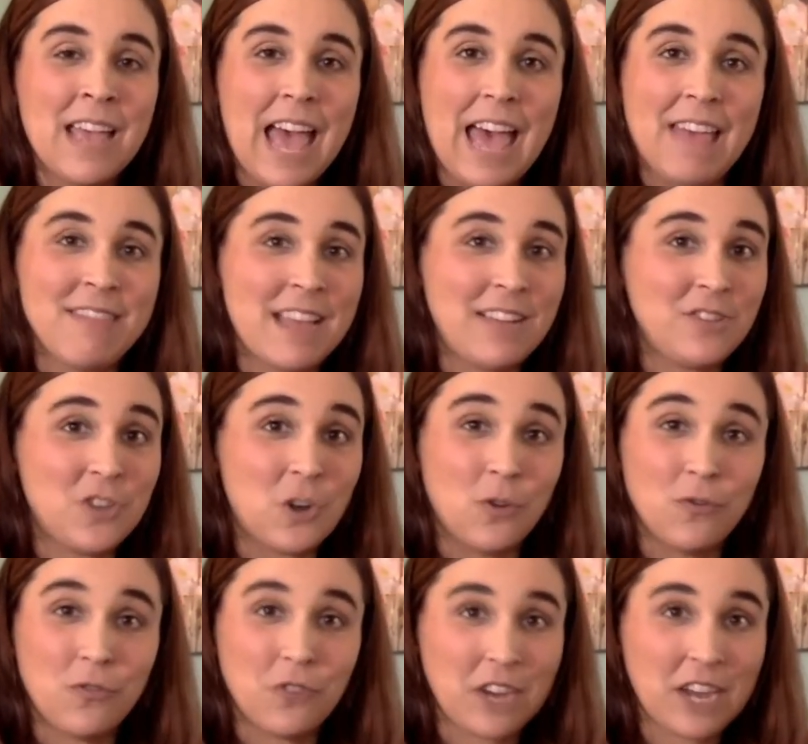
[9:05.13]
And then
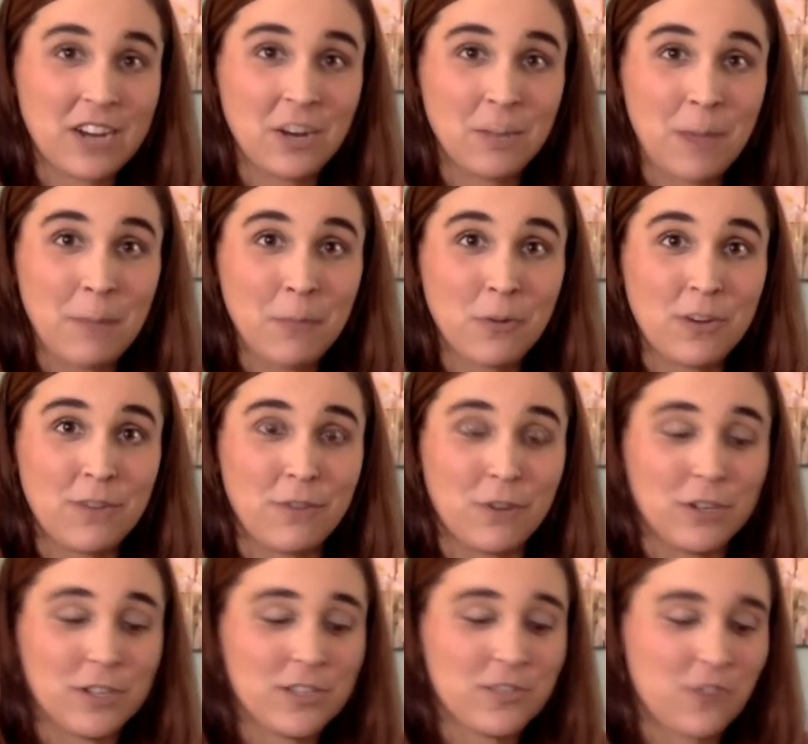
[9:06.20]
don't forget our memory
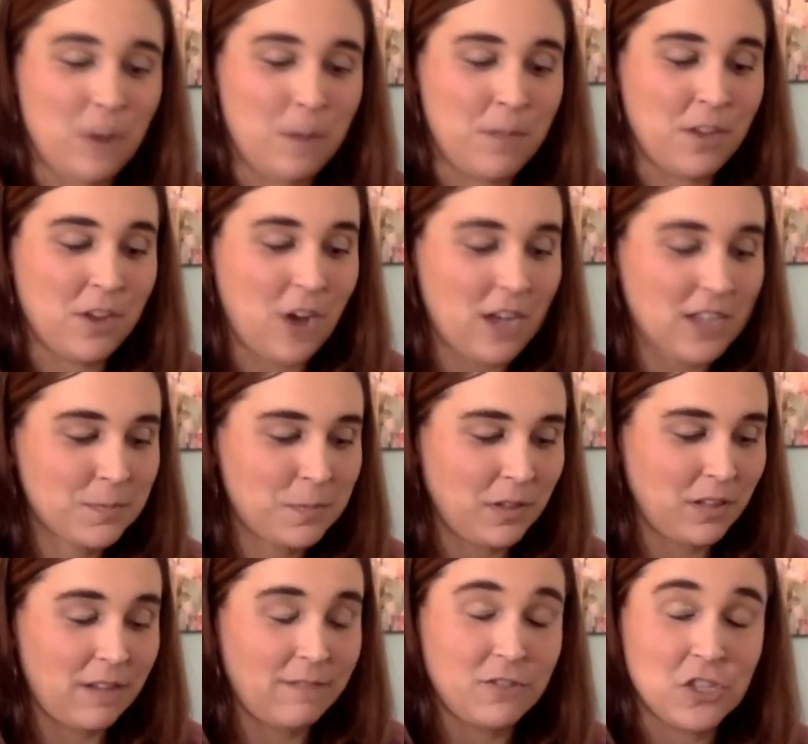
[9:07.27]
verse from the
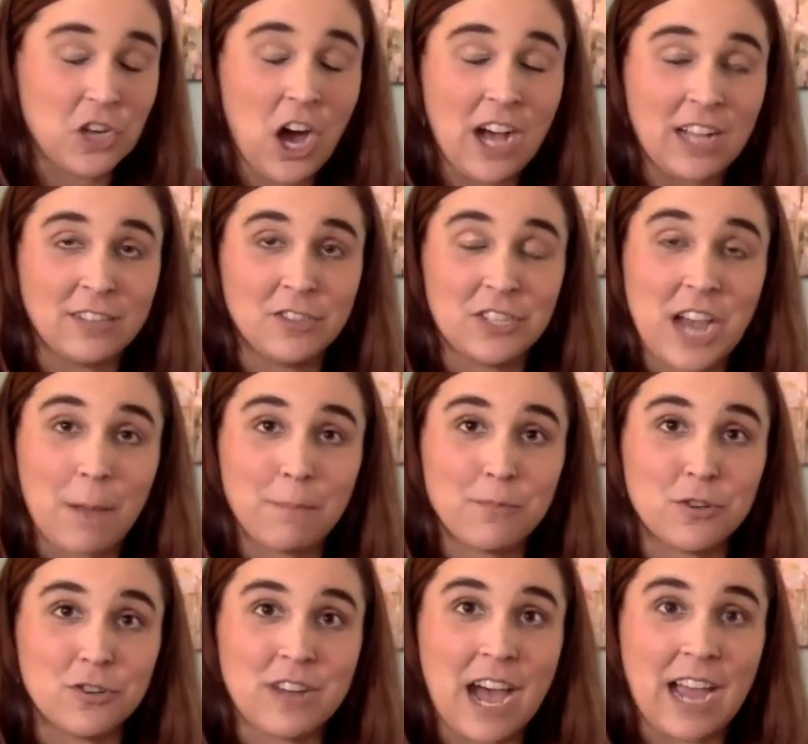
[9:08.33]
Gospel of John,
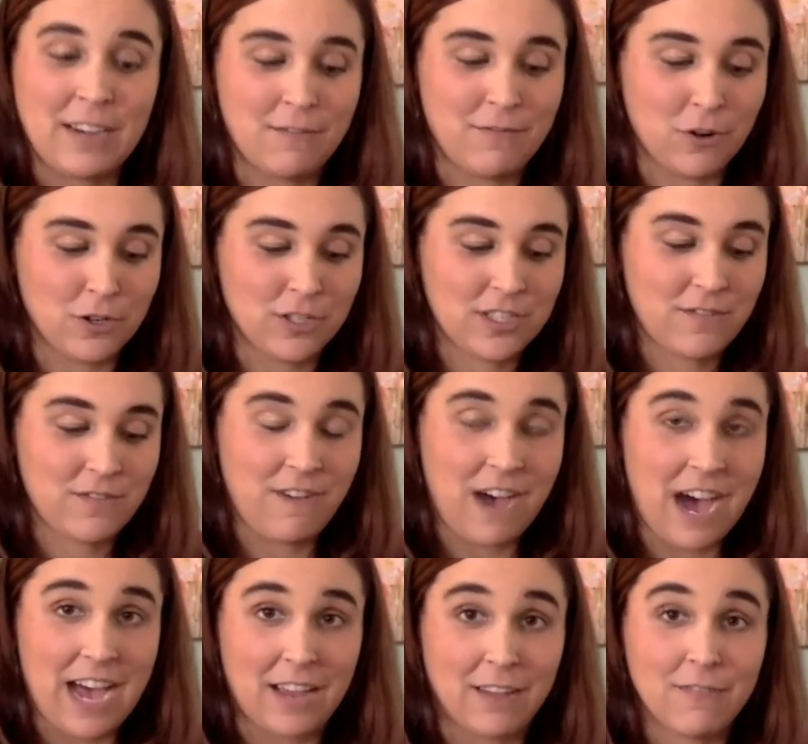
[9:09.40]
chapter 9, verse
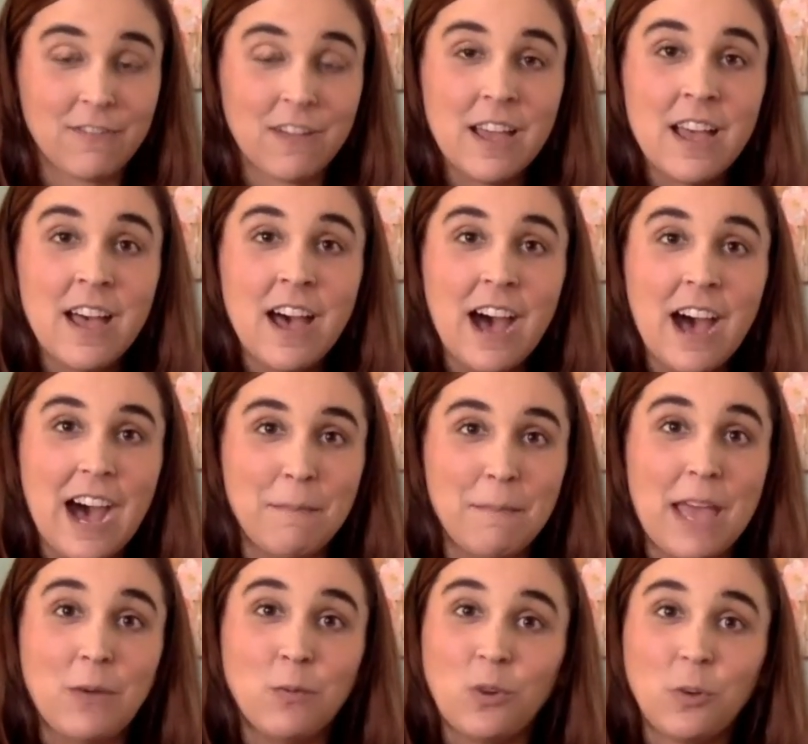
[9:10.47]
5.
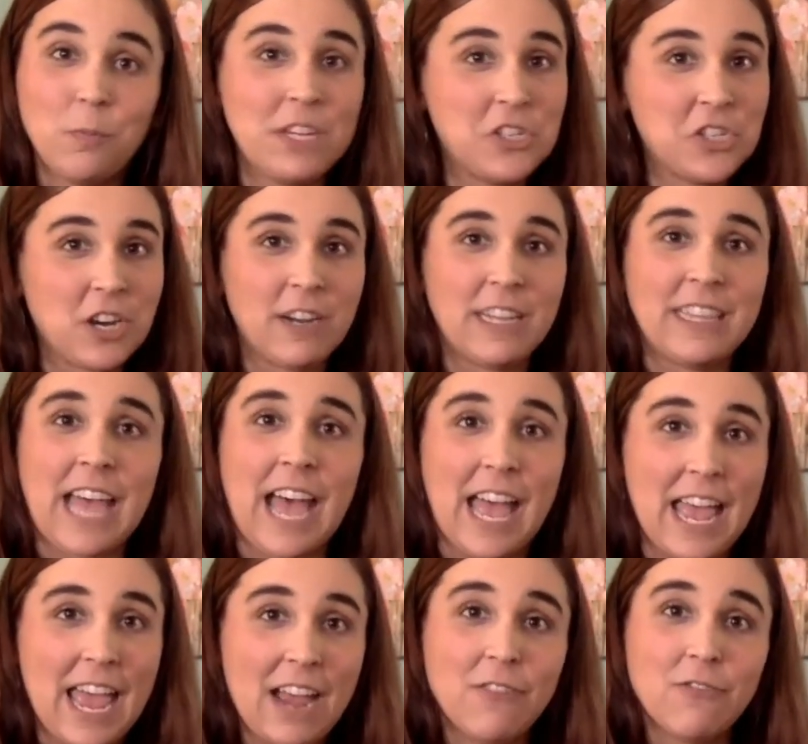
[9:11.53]
And we'll be sharing that
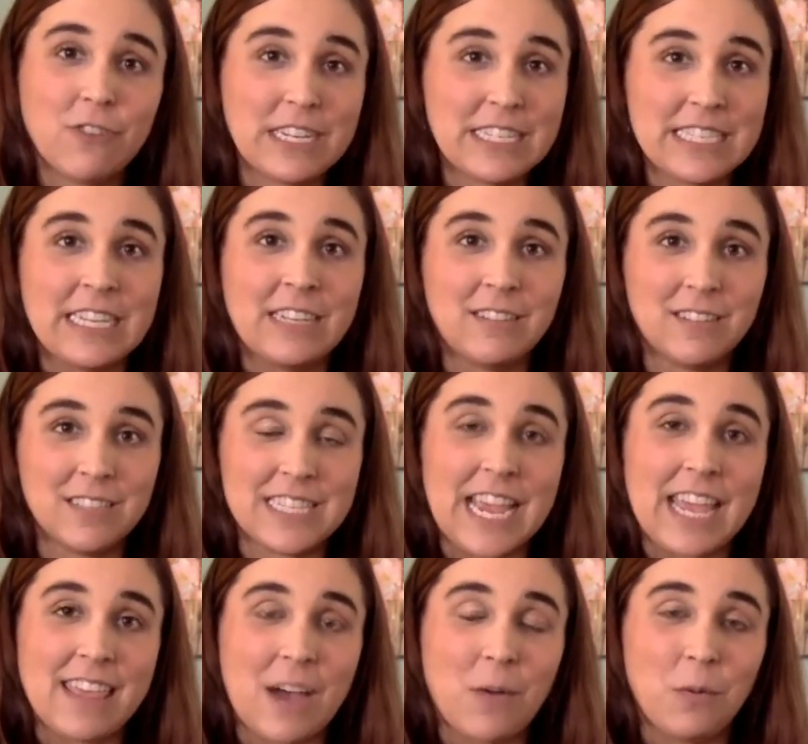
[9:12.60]
every single
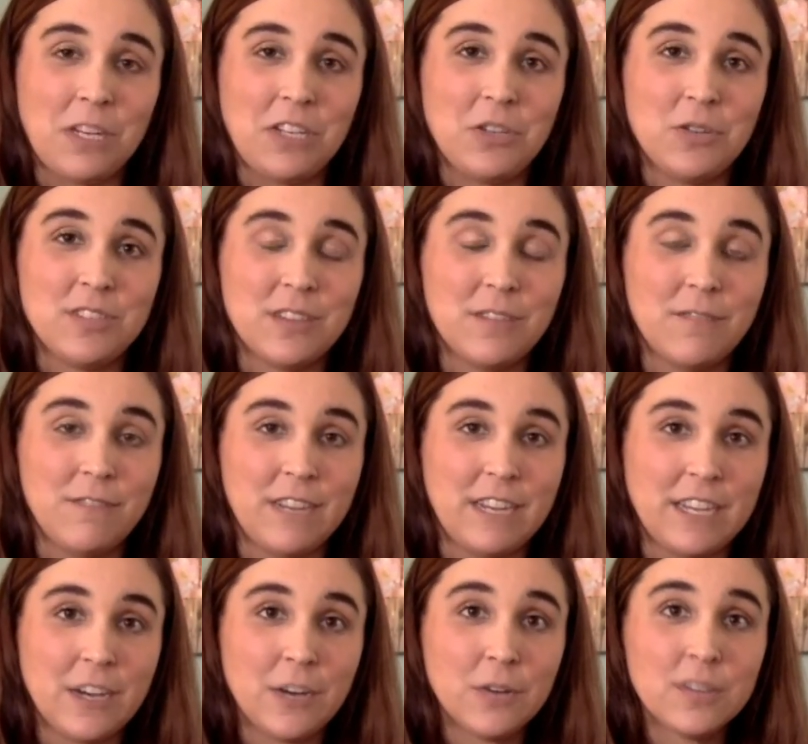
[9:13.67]
day that we do some
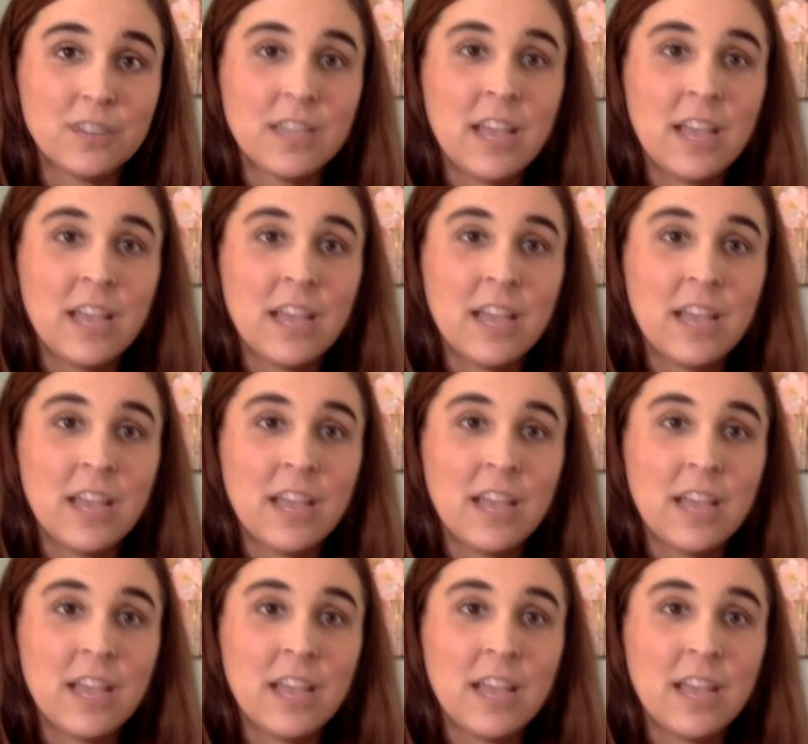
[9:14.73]
videos.